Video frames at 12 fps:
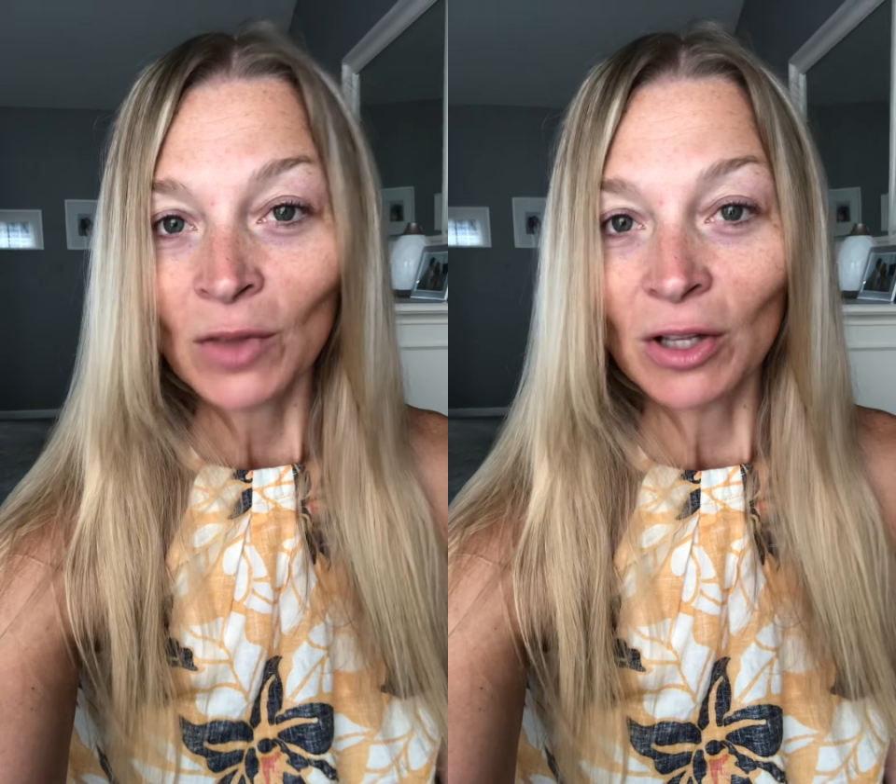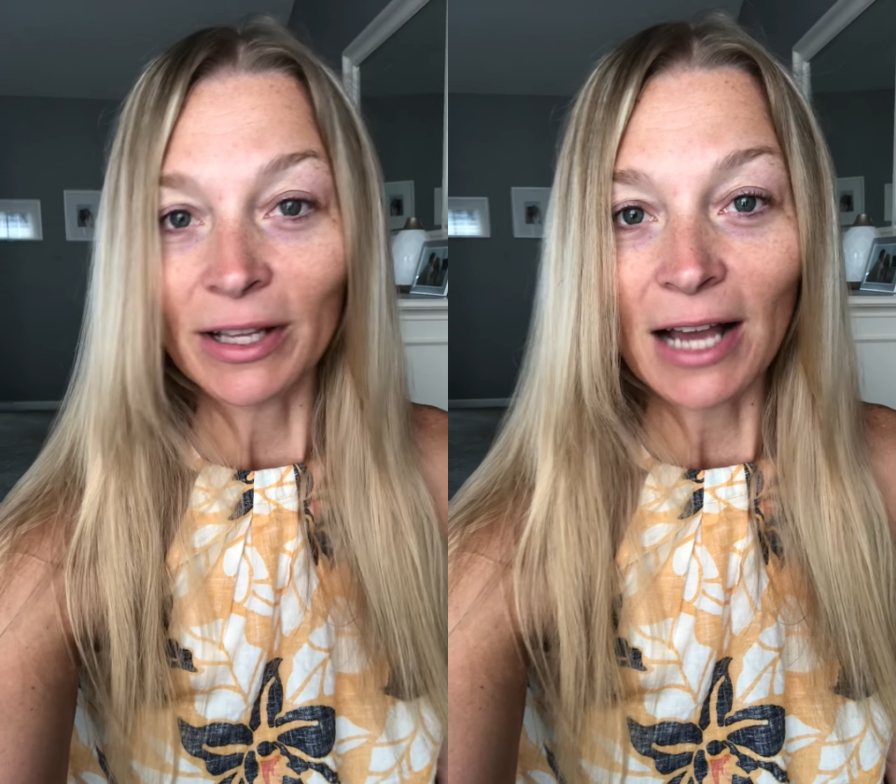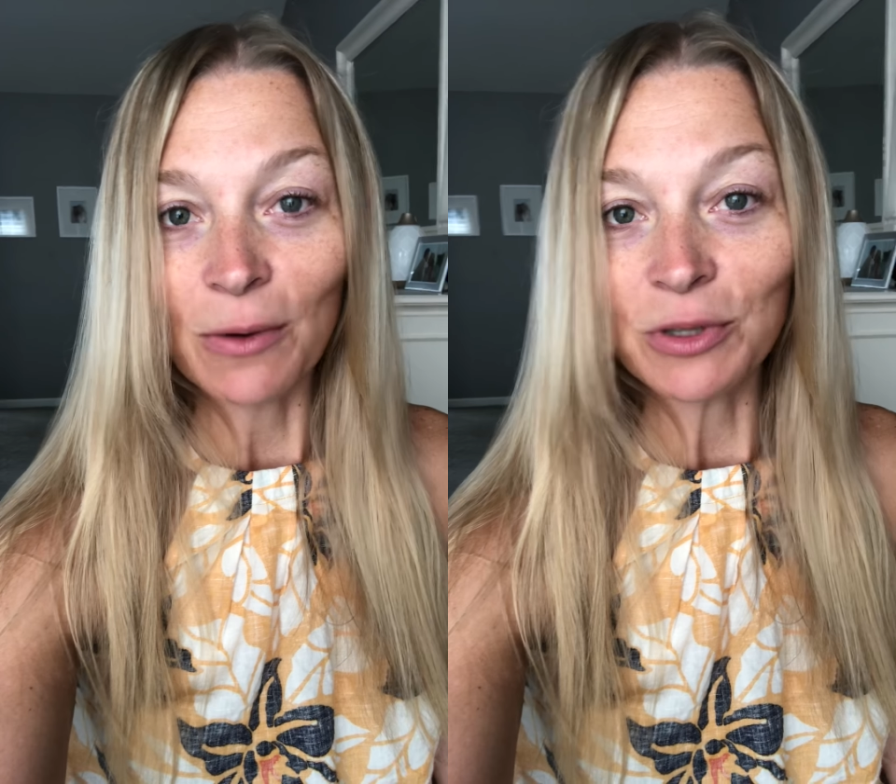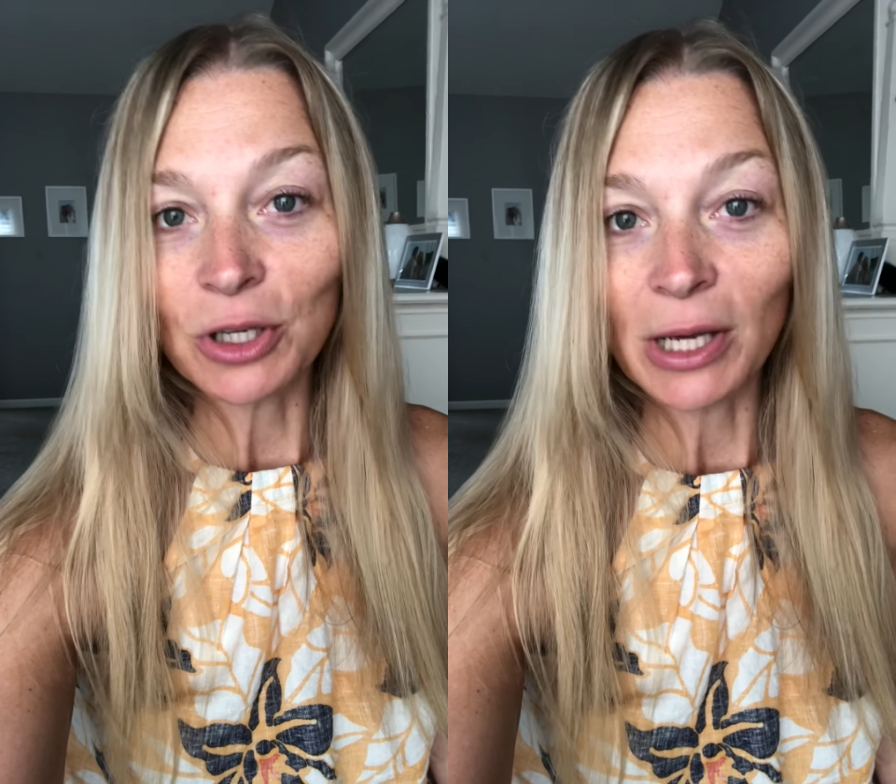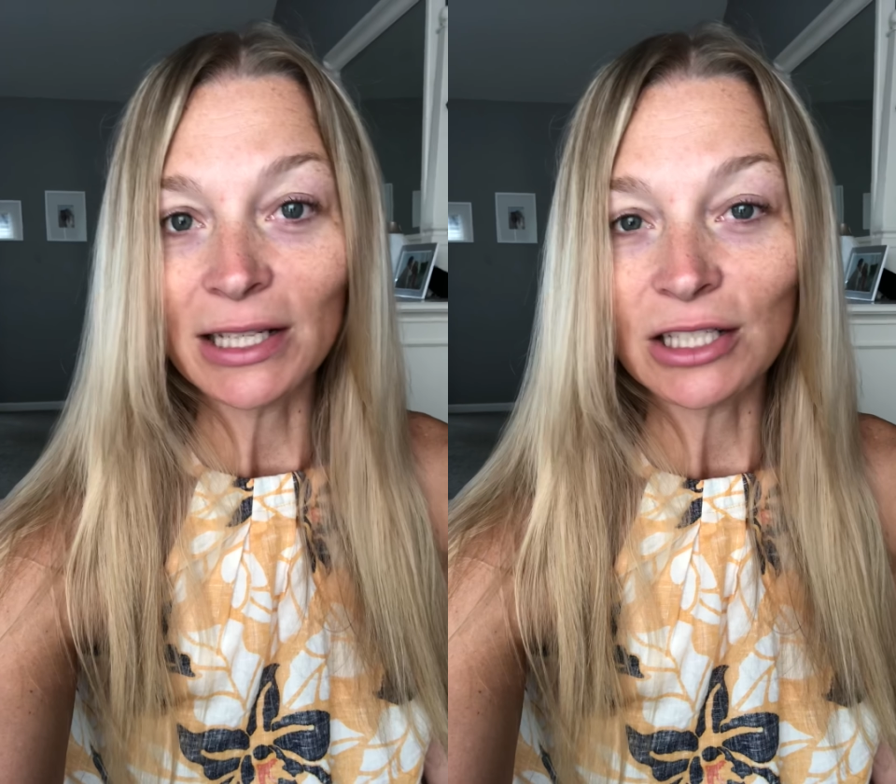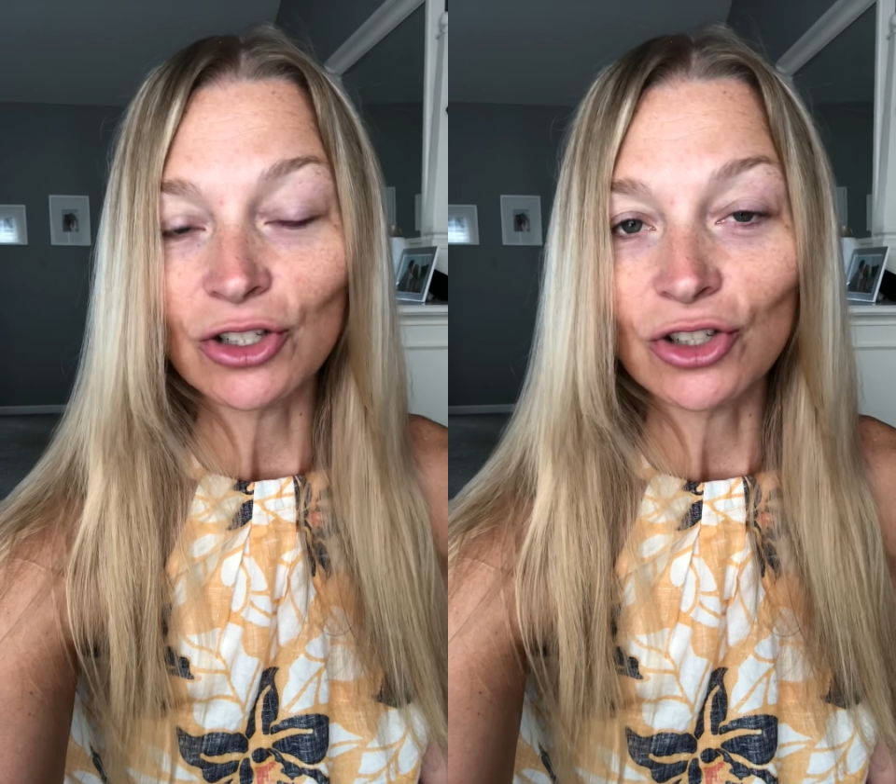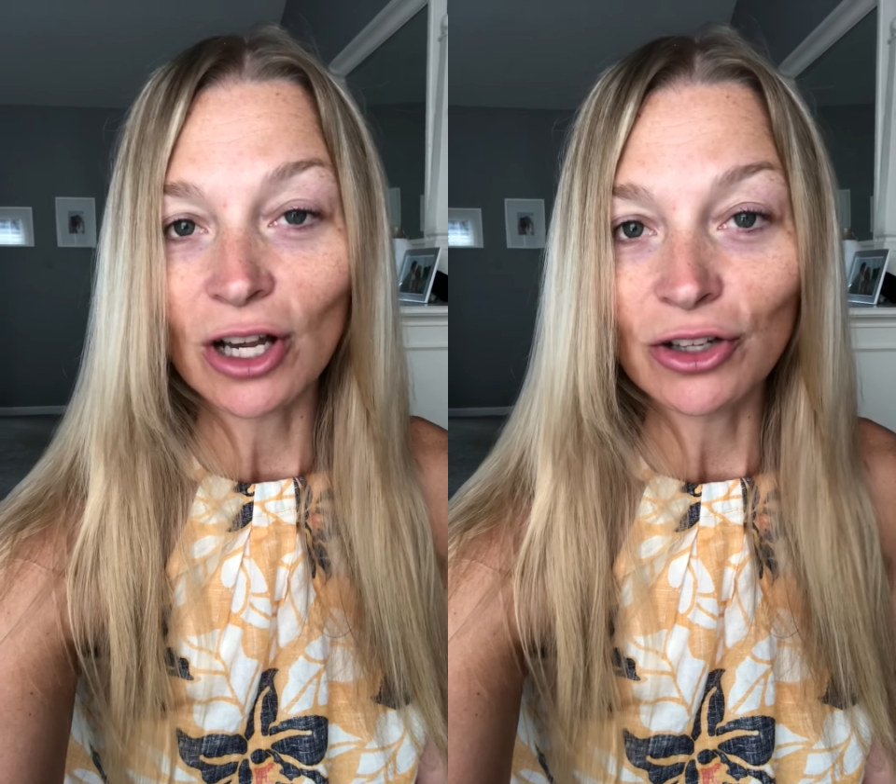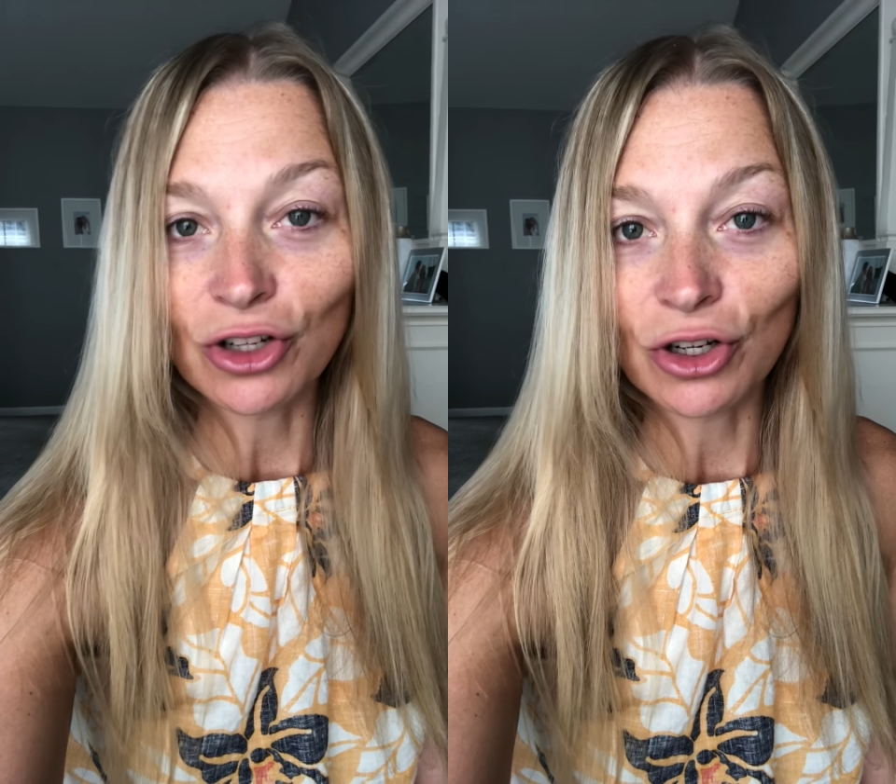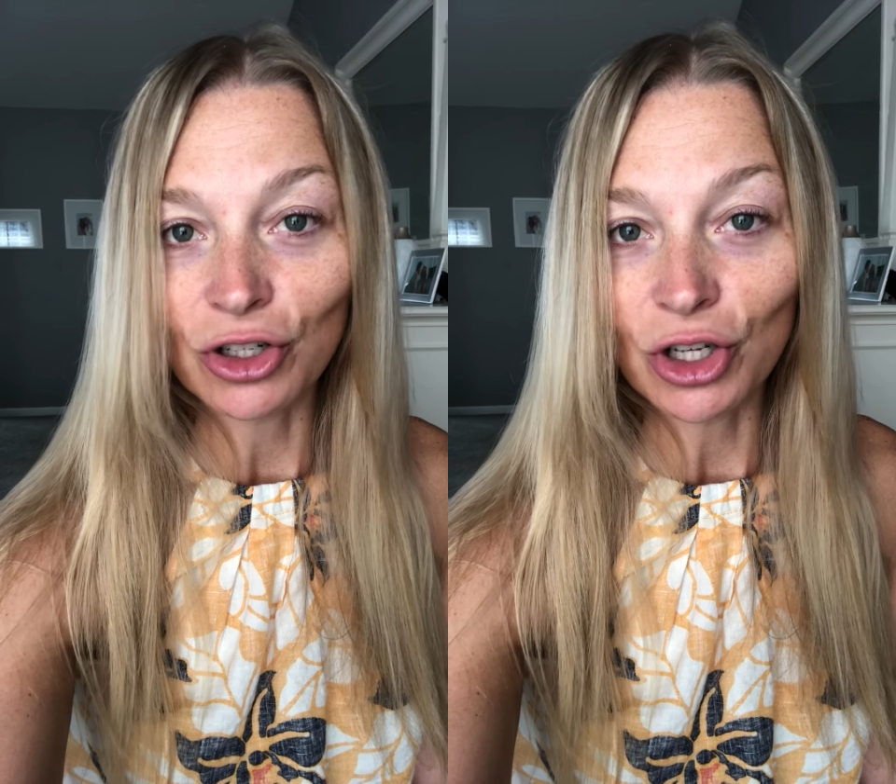like I was going to
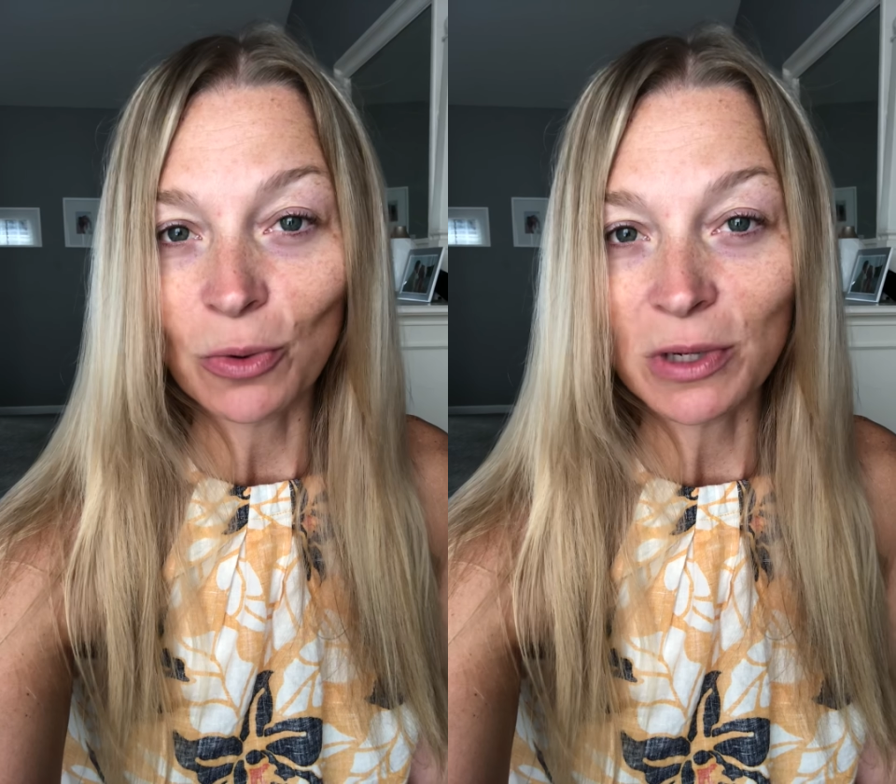judge her. She